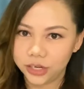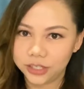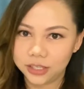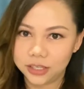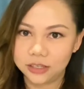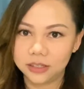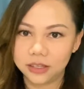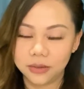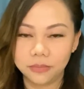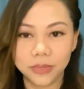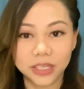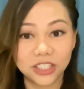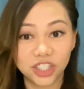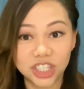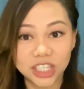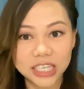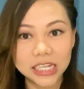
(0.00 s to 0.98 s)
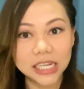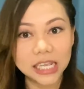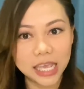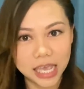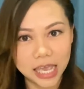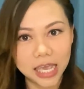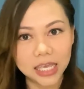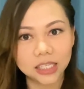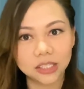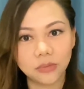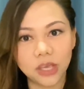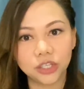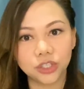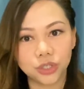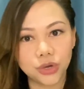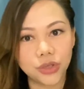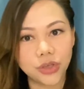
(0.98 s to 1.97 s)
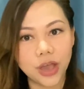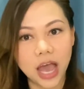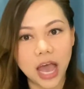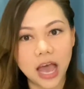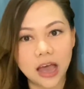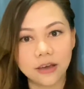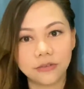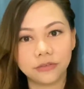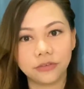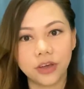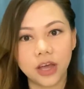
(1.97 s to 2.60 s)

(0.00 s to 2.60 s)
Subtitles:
system. But just in case, make sure you have